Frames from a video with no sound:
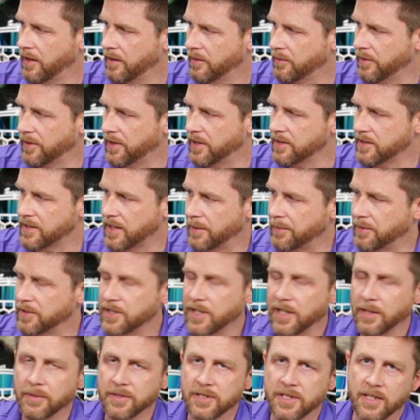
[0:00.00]
with this type of
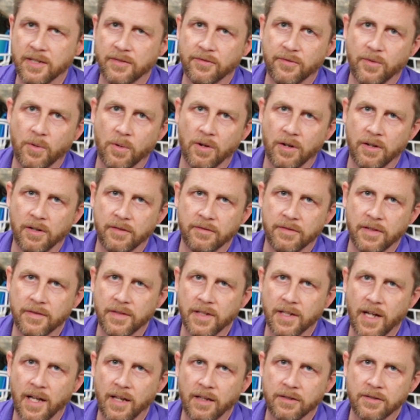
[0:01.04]
shell, which is
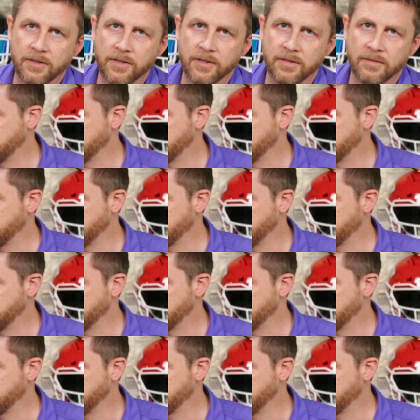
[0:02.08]
$450.